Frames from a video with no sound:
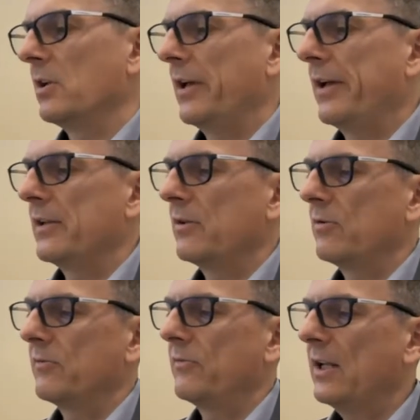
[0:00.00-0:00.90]
And then
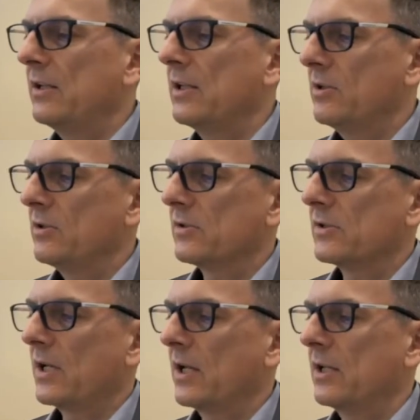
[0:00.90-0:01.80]
on the validation
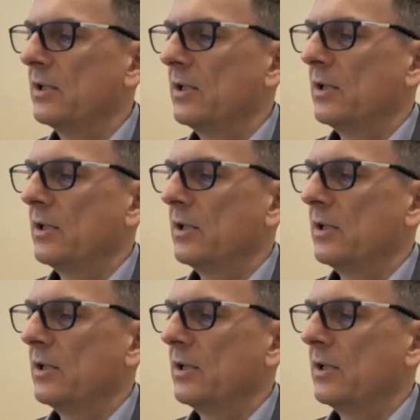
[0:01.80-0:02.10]
side,